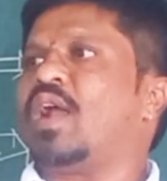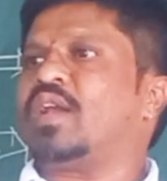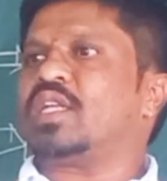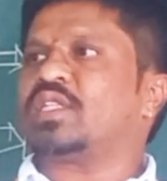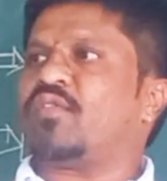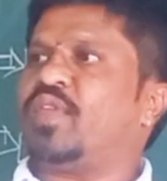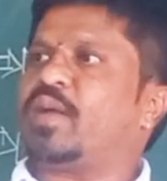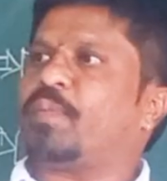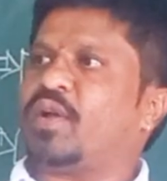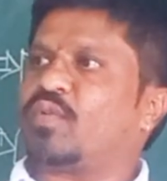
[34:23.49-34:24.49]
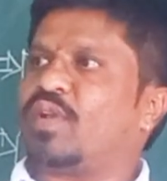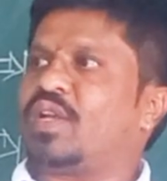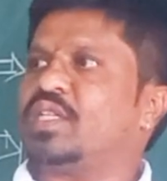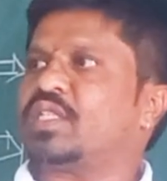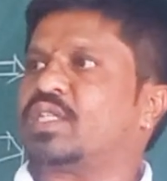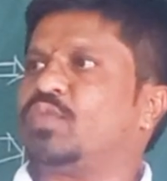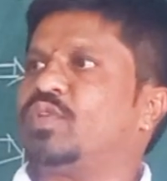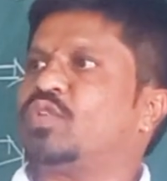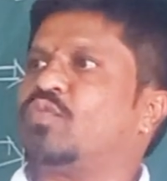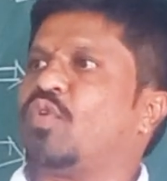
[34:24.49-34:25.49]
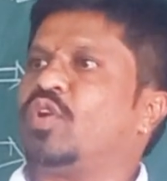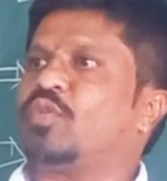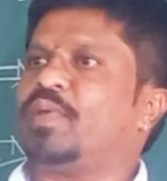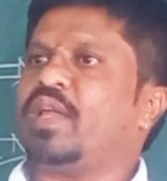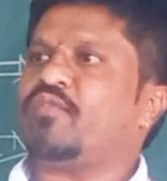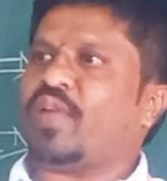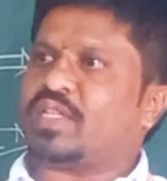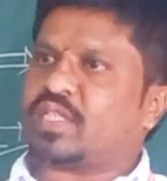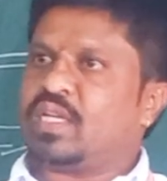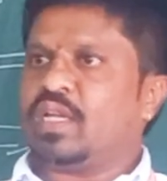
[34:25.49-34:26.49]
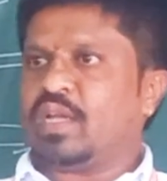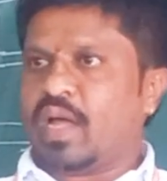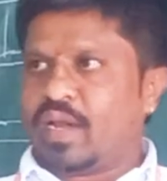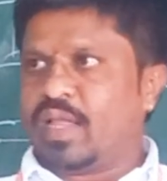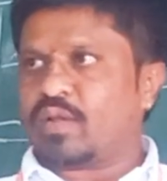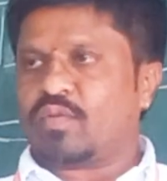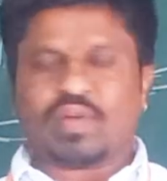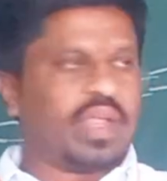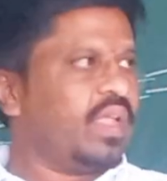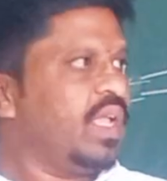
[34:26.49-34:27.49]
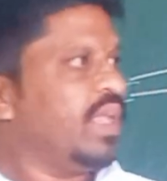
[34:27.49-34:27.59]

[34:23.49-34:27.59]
address of that particular instruction which is going to be fetched earlier. Okay.